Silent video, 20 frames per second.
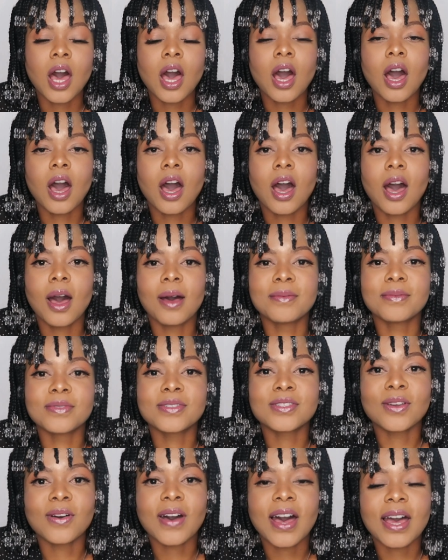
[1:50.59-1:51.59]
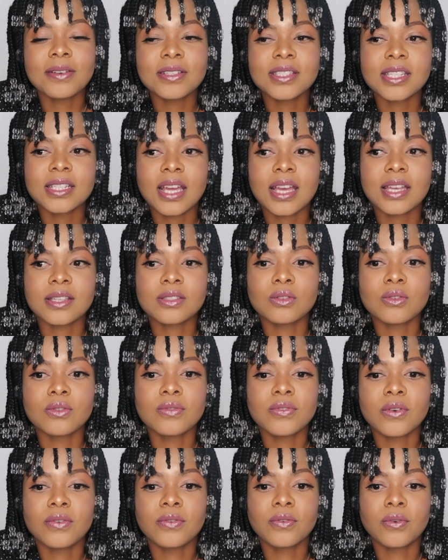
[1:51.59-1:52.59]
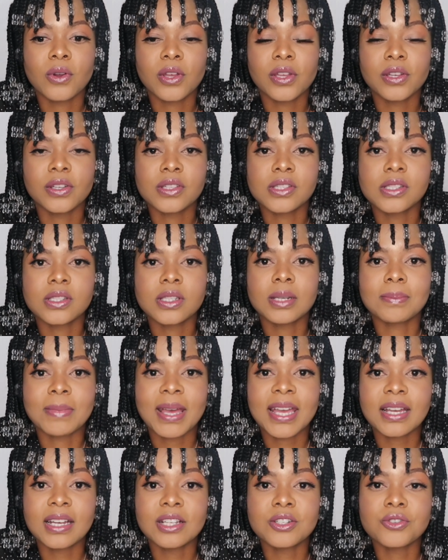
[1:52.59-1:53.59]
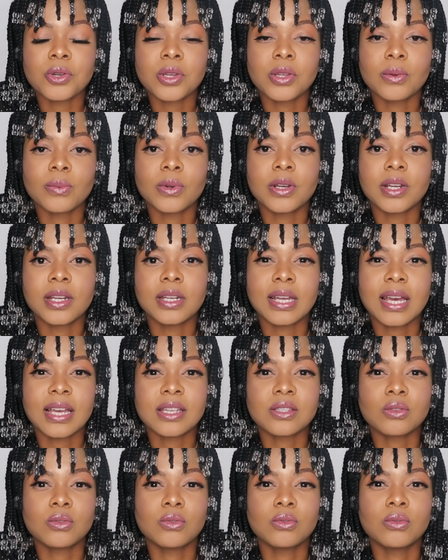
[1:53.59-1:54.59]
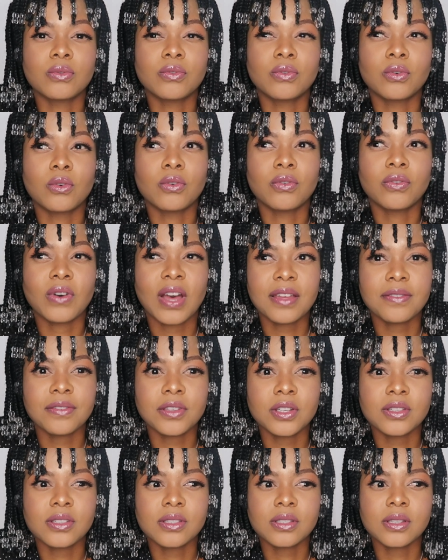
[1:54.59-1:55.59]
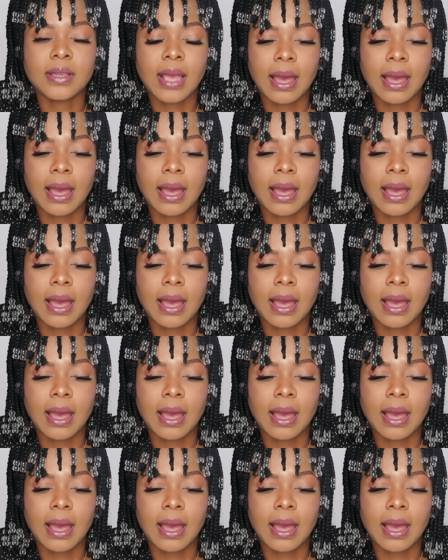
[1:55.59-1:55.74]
So I was in high school for 4 years. In my country you were in high school for 5 years.